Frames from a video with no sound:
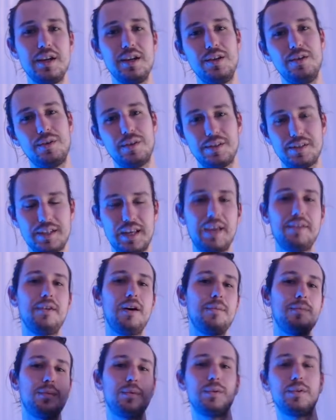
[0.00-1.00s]
You can save
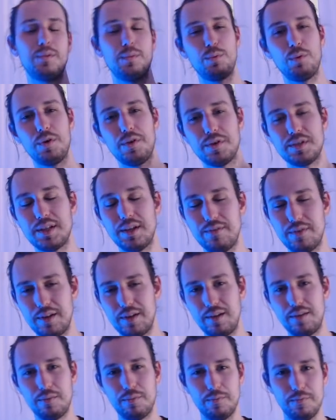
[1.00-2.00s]
up to 0.07
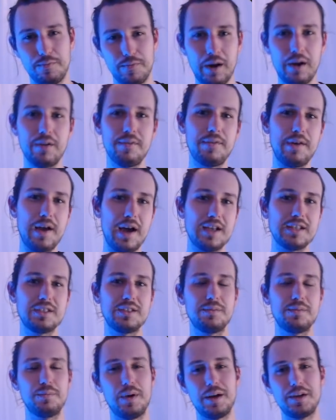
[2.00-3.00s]
ETH very
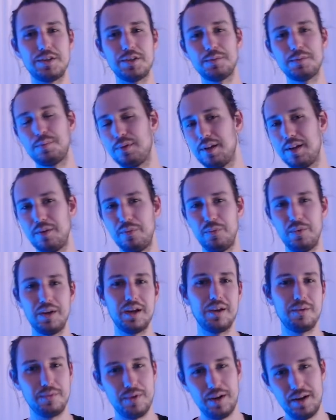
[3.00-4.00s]
fast by just playing
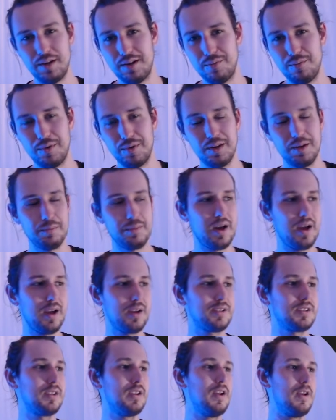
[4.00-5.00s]
weekend ranked and winning
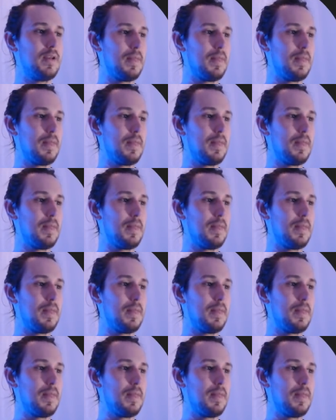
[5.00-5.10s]
packs.